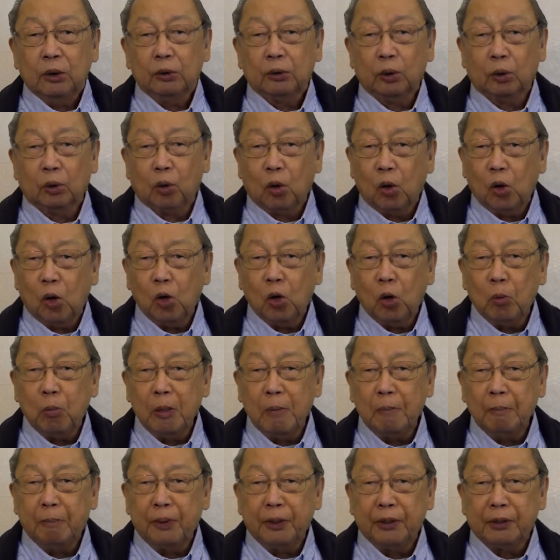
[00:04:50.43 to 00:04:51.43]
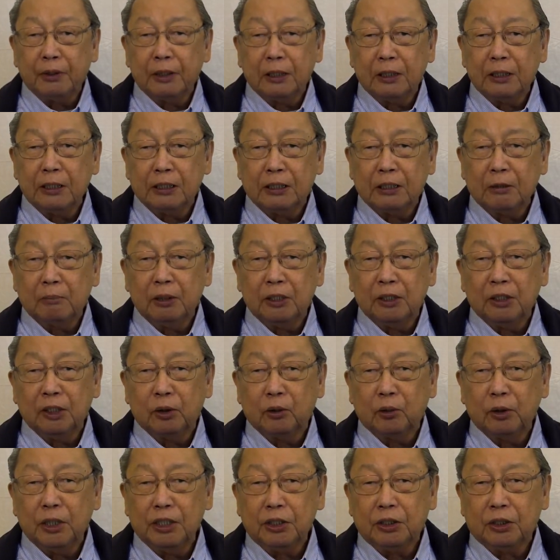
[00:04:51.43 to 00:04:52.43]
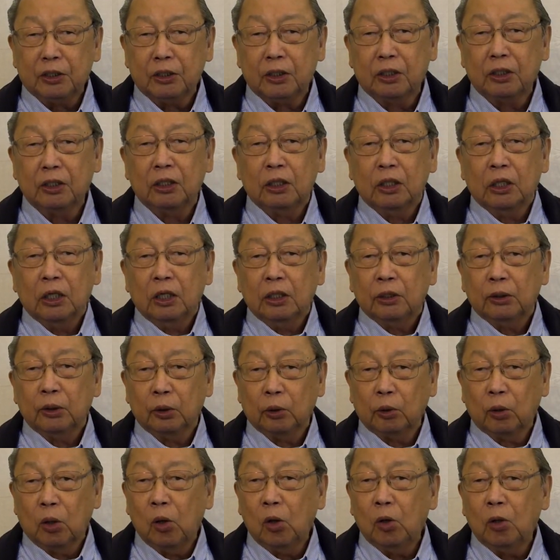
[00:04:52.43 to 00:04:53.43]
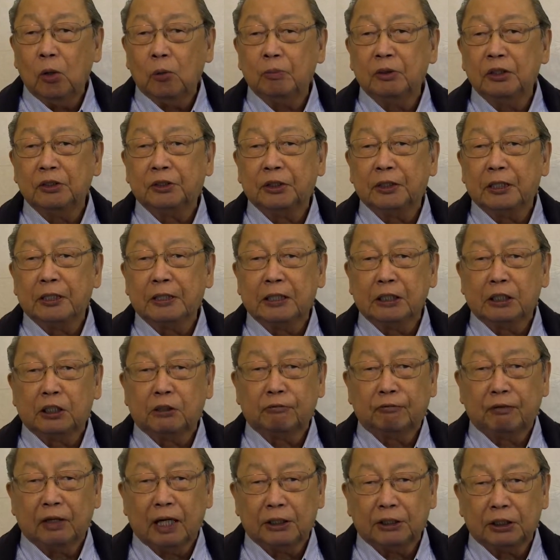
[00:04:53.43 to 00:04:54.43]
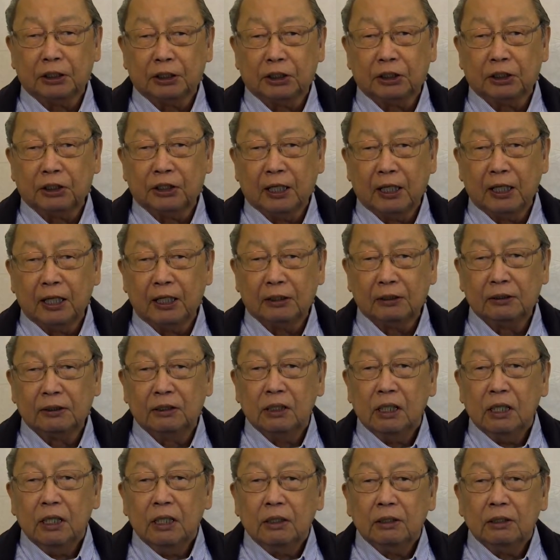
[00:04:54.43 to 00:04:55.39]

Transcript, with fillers: the role of imperialism in the region, the role of the Turkish fascist state,